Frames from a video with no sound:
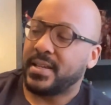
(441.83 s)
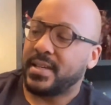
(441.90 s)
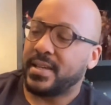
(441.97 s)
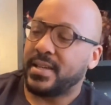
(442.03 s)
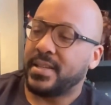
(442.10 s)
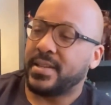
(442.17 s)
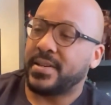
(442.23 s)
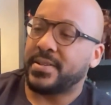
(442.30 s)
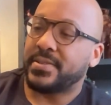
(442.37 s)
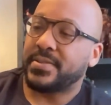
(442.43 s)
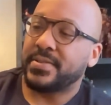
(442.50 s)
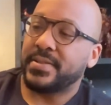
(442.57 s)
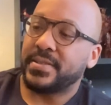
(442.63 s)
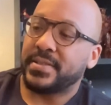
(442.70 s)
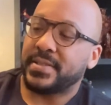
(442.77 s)
an
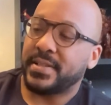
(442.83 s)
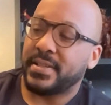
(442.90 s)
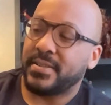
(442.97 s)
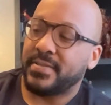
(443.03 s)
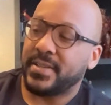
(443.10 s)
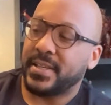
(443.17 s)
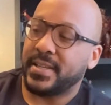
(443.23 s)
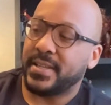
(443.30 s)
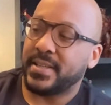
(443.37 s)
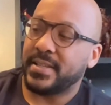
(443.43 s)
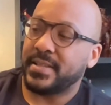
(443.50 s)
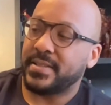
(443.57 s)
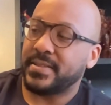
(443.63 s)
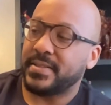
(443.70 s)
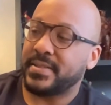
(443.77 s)
alternate set of
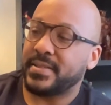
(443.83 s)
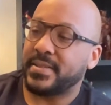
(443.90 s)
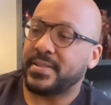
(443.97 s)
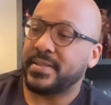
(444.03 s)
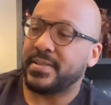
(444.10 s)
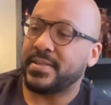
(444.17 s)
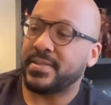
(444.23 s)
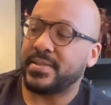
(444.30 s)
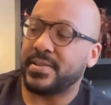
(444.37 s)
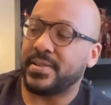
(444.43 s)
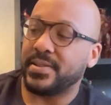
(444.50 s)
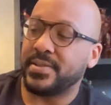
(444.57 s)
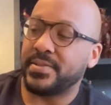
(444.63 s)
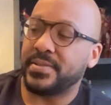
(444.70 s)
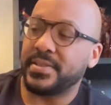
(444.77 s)
hands to
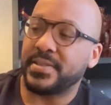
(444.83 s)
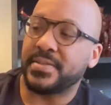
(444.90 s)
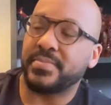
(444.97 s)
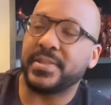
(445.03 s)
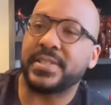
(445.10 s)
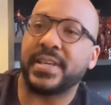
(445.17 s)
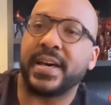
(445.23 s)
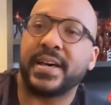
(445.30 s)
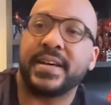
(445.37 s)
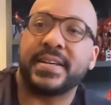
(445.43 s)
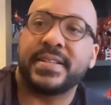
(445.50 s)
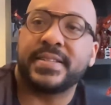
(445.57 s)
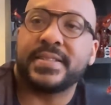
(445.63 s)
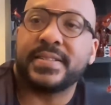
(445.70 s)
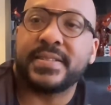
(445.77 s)
hold his
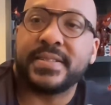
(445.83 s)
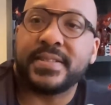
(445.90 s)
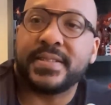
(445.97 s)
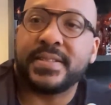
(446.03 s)
batons,